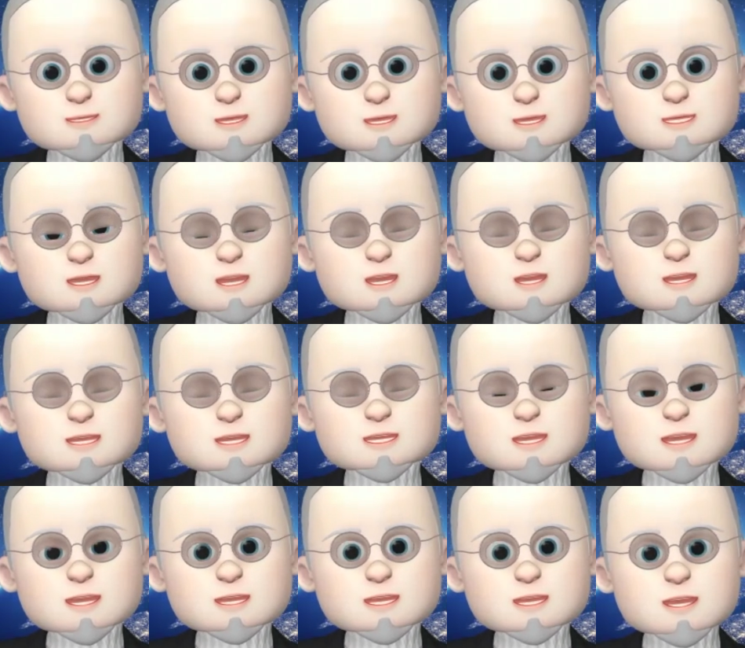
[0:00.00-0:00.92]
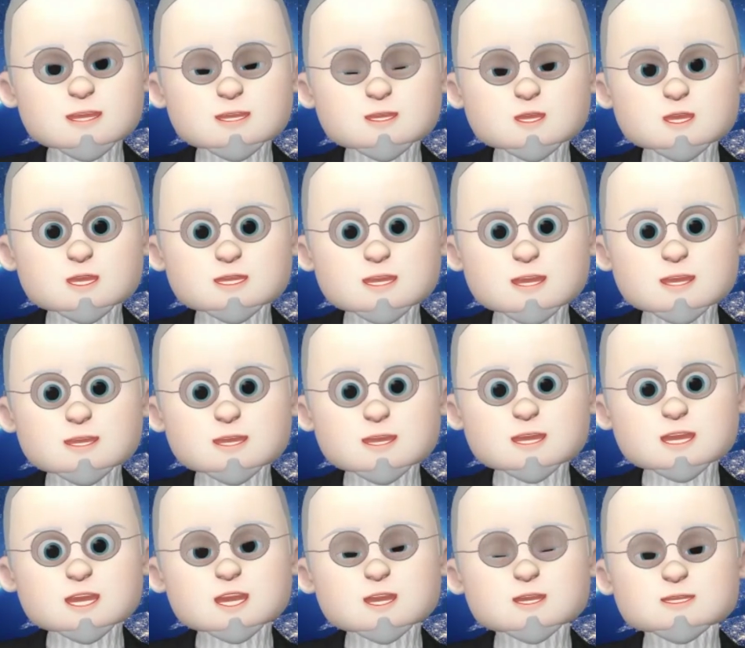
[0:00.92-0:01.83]
Like, are there any things you run into that are
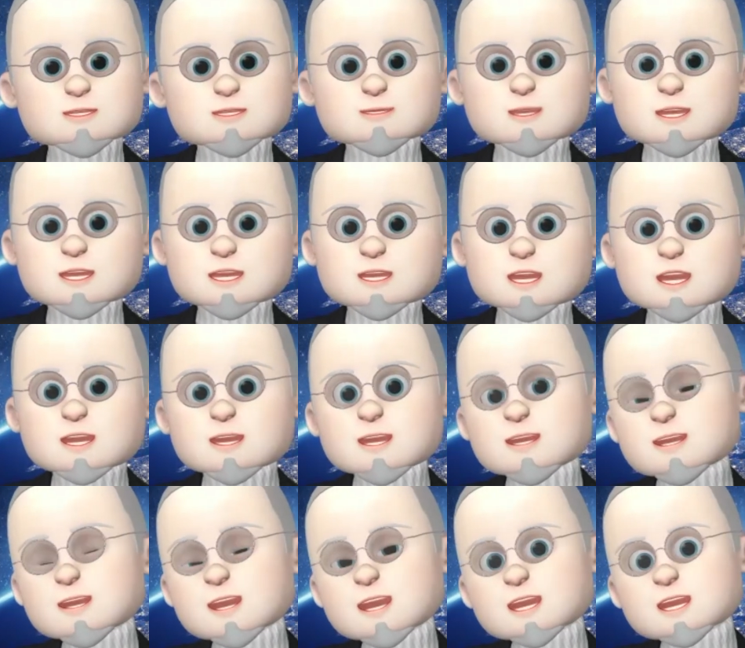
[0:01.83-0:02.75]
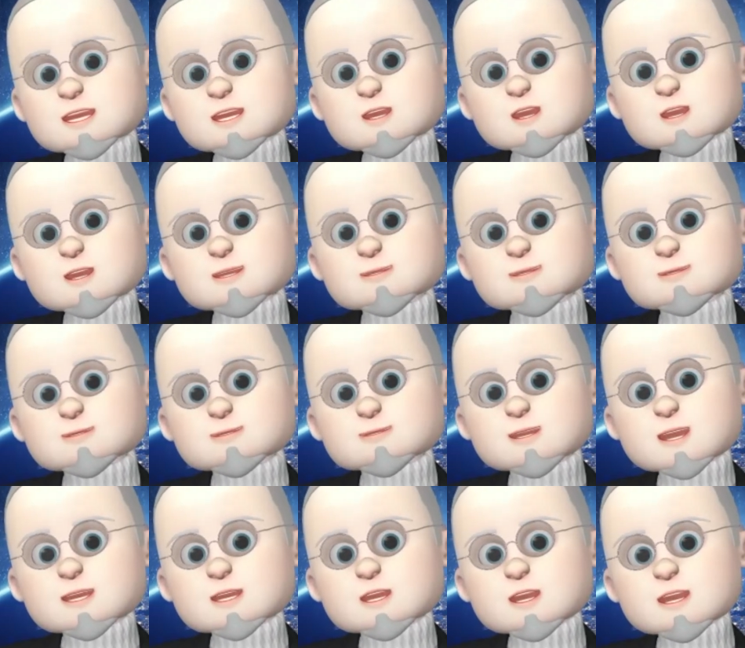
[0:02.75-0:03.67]
kind of frustrating you now
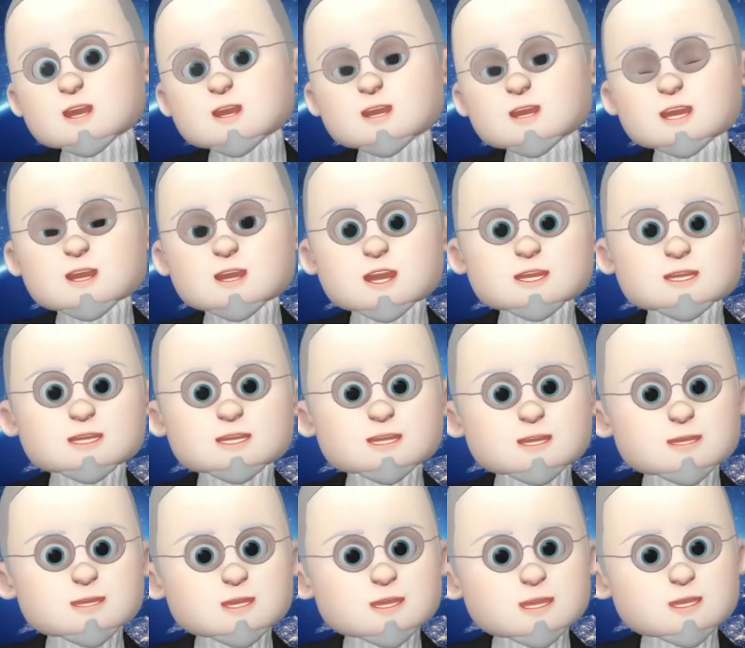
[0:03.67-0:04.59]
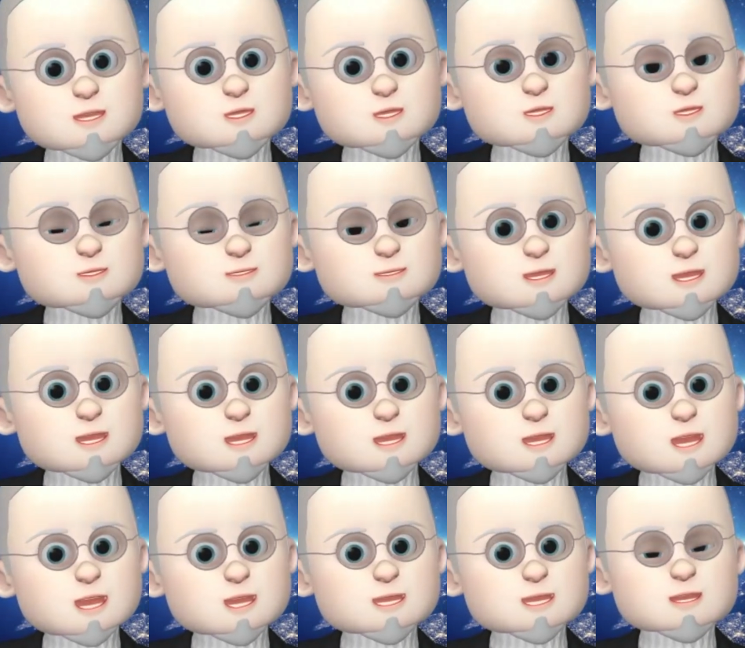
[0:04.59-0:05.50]
that you're like, all right,
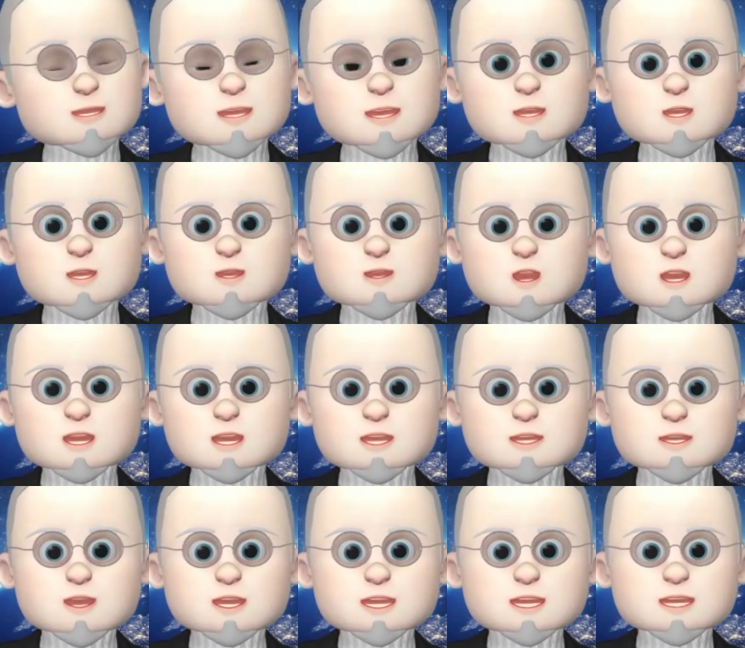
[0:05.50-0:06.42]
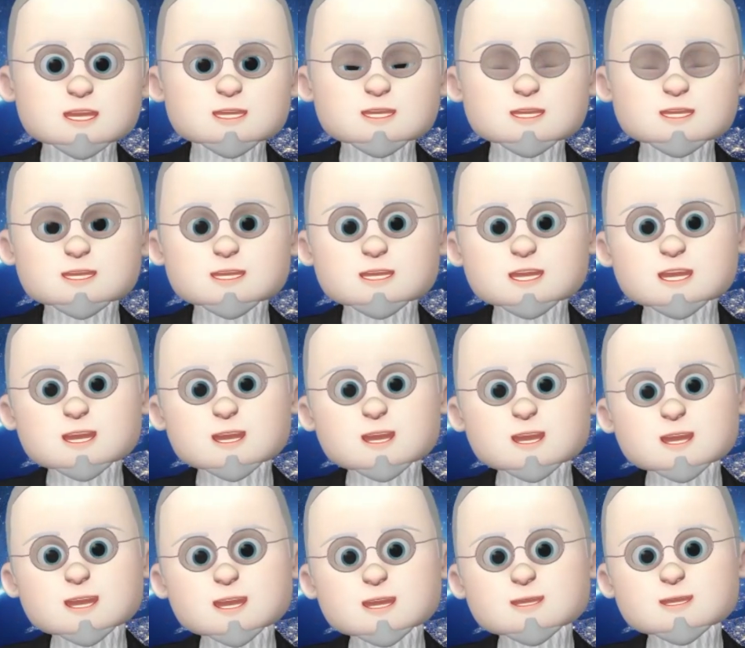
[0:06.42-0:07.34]
I need to do a workaround
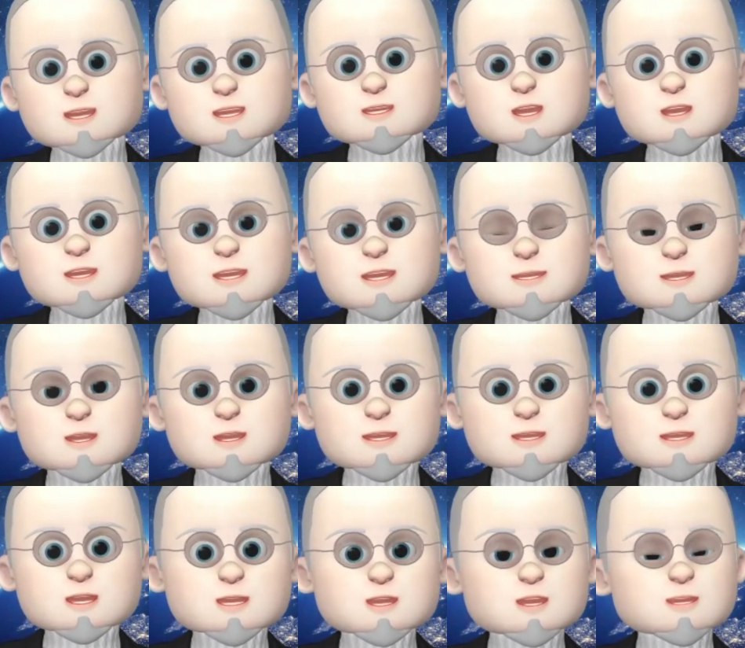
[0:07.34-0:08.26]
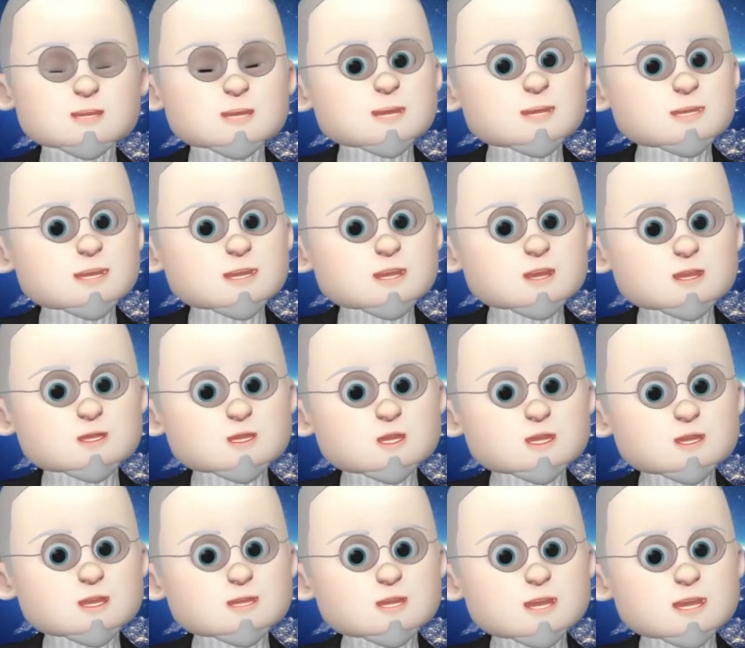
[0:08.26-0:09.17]
in terms of like there's a limitation to the
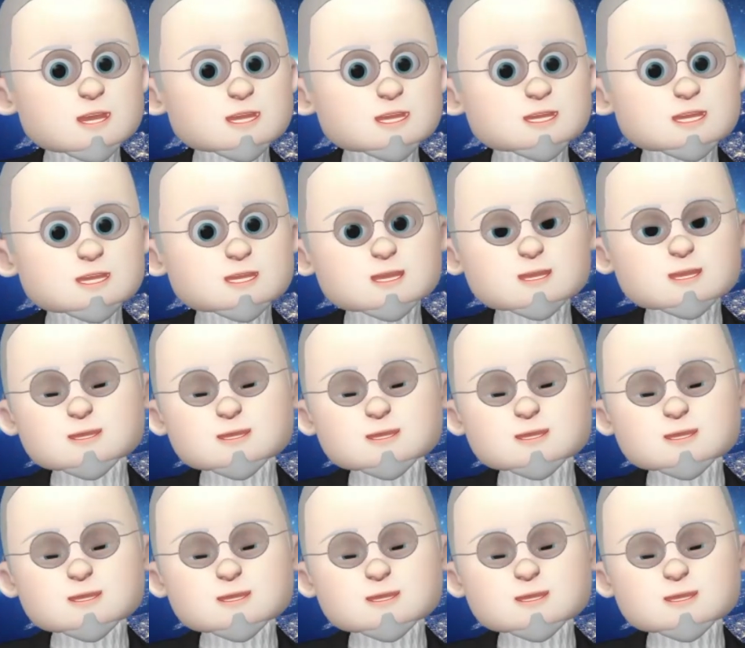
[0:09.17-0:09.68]
software.